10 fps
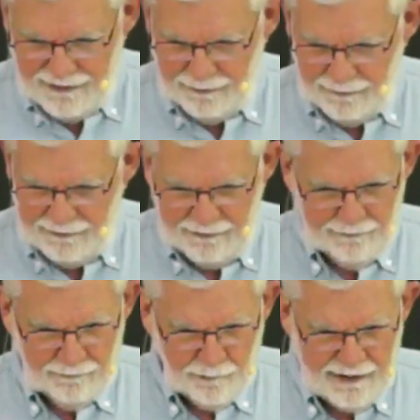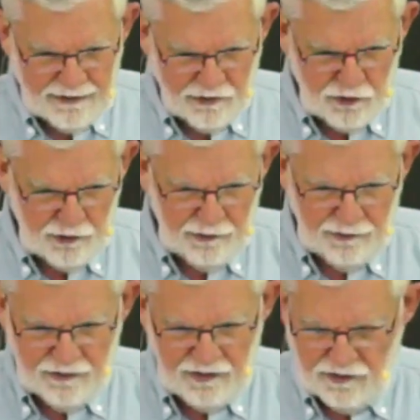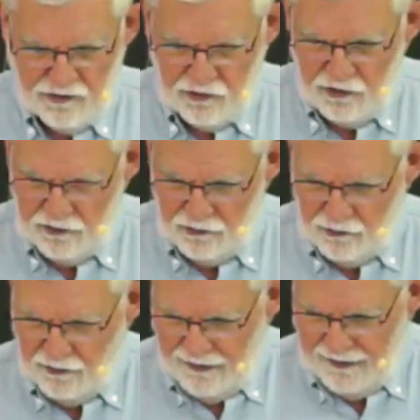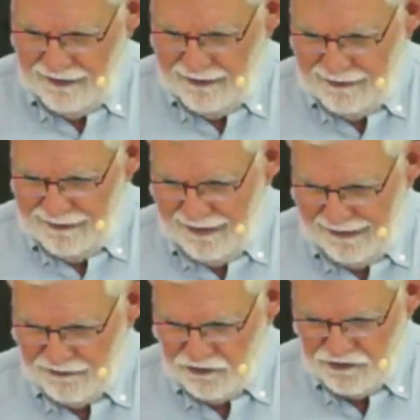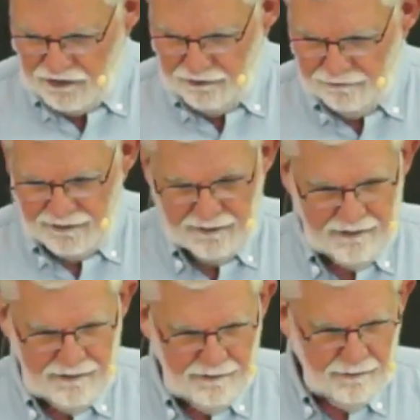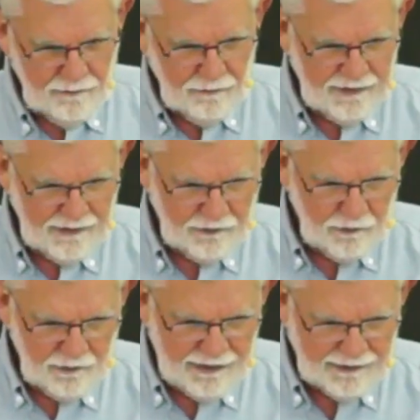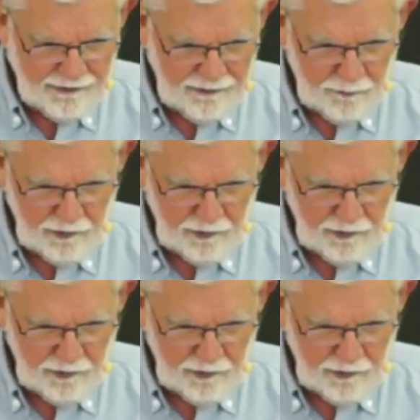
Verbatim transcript: he reassures his new Head servant with a great